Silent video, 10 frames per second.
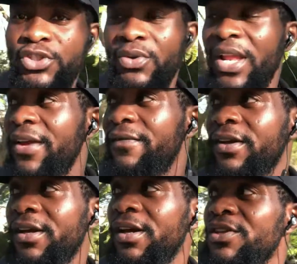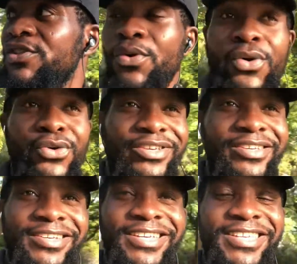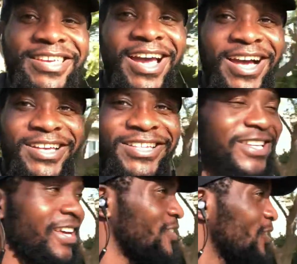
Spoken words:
to life. So yeah, as you